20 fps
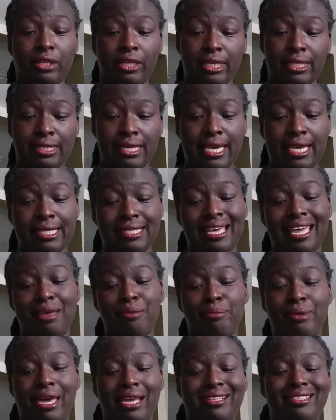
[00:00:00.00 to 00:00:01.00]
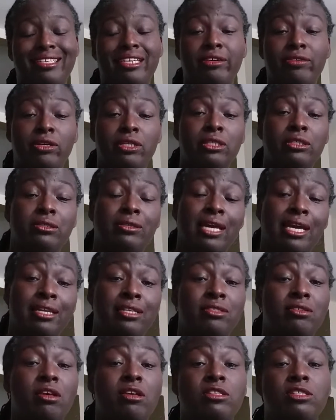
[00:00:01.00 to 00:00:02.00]
It's antibacterial, and
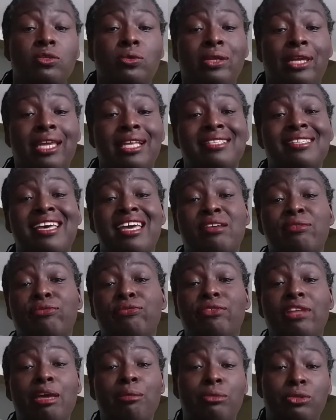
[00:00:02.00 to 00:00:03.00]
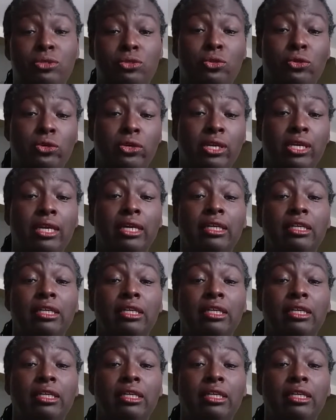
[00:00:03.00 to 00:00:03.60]
it's also an anti-inflammatory.